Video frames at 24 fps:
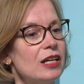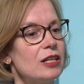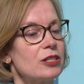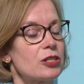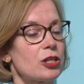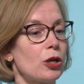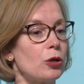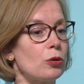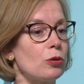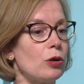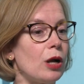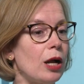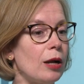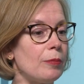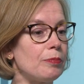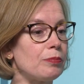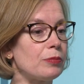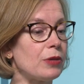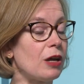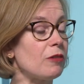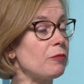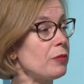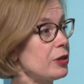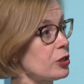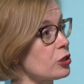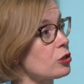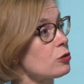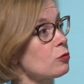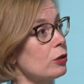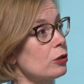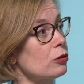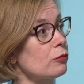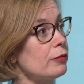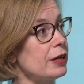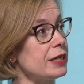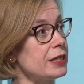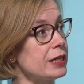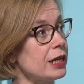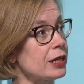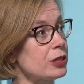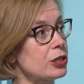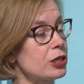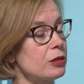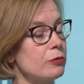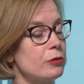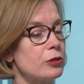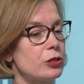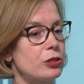So I've mentioned one already,
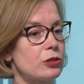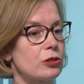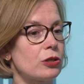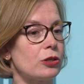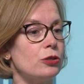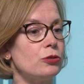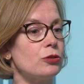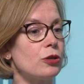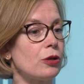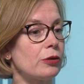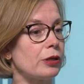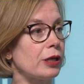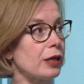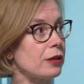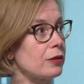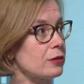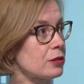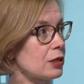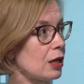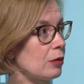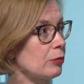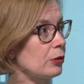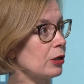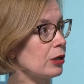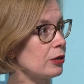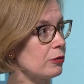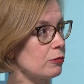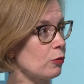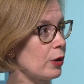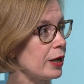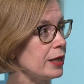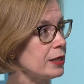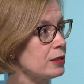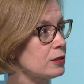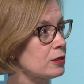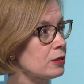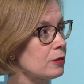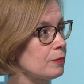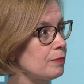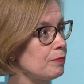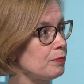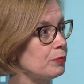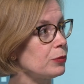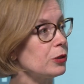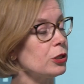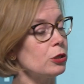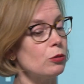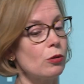actually, which is that you don't get the same kind of waste.
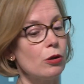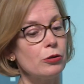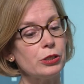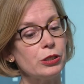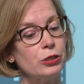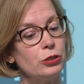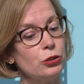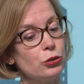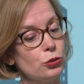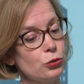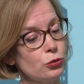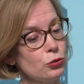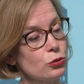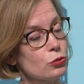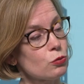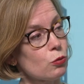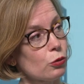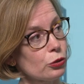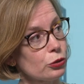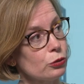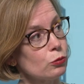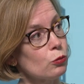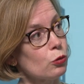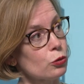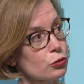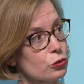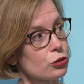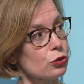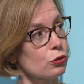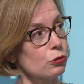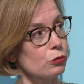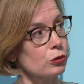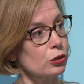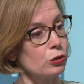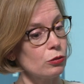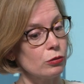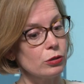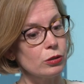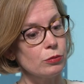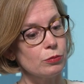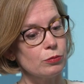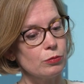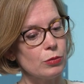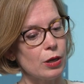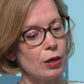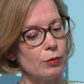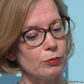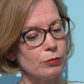You only use what you want. You only
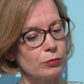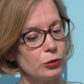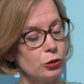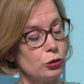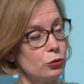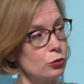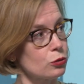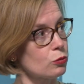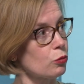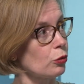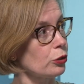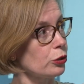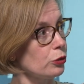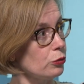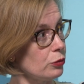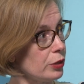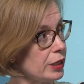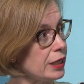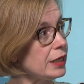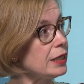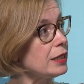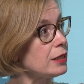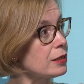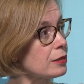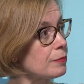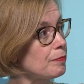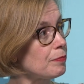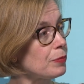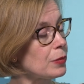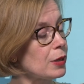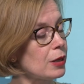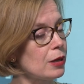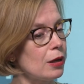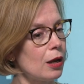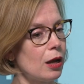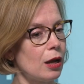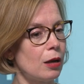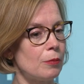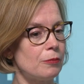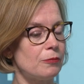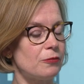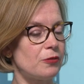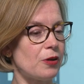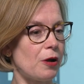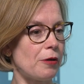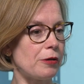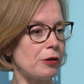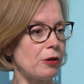use what you need.
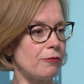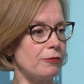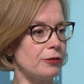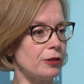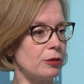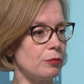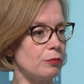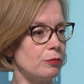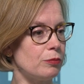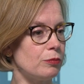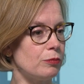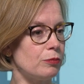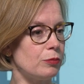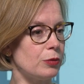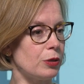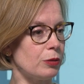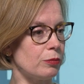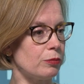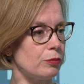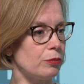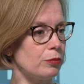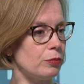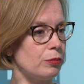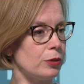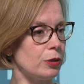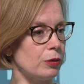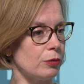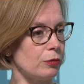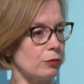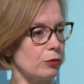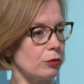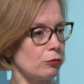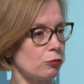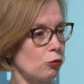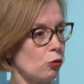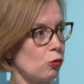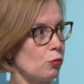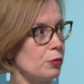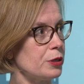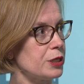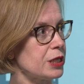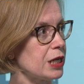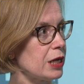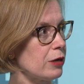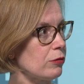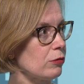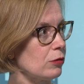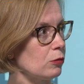Very often, the raw
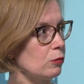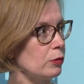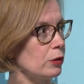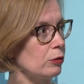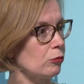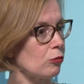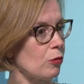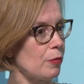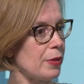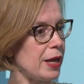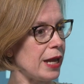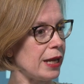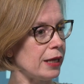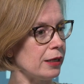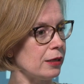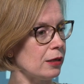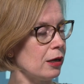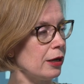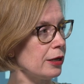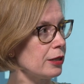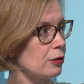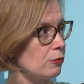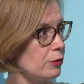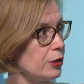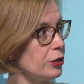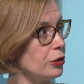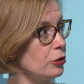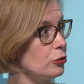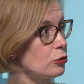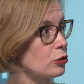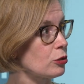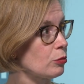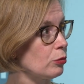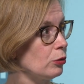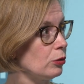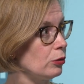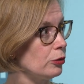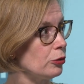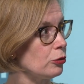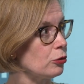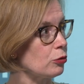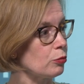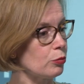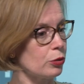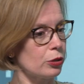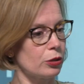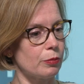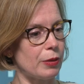material will remain either reusable. You
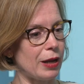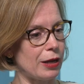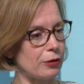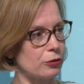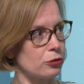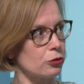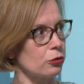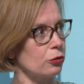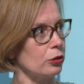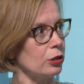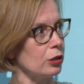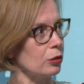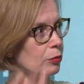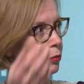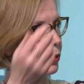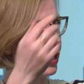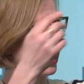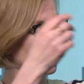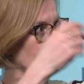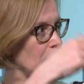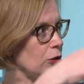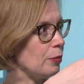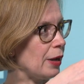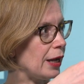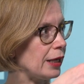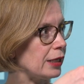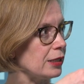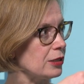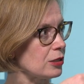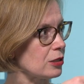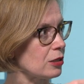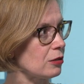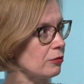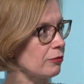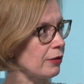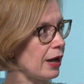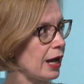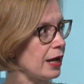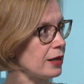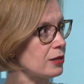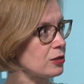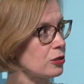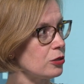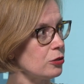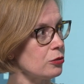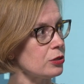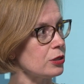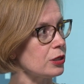can put the powdered alloy back into the
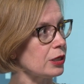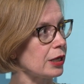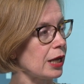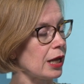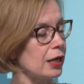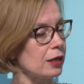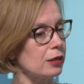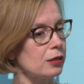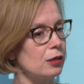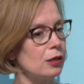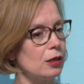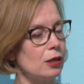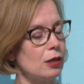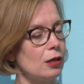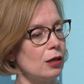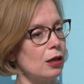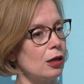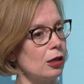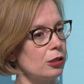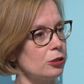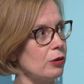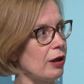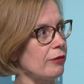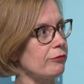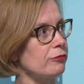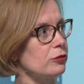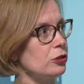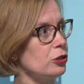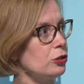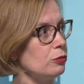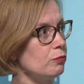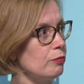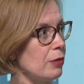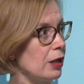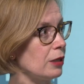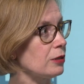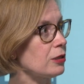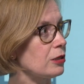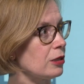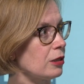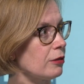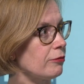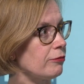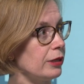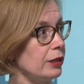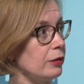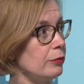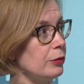vat, use it again. You haven't melted
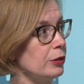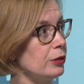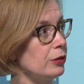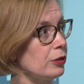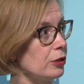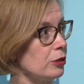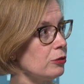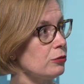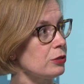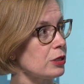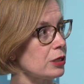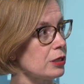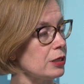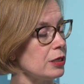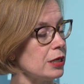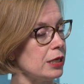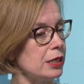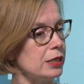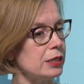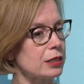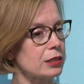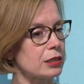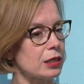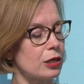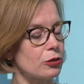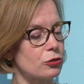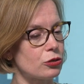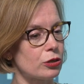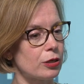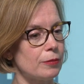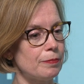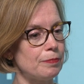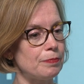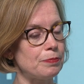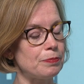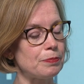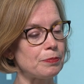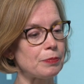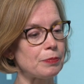the filament that you didn't need, etc.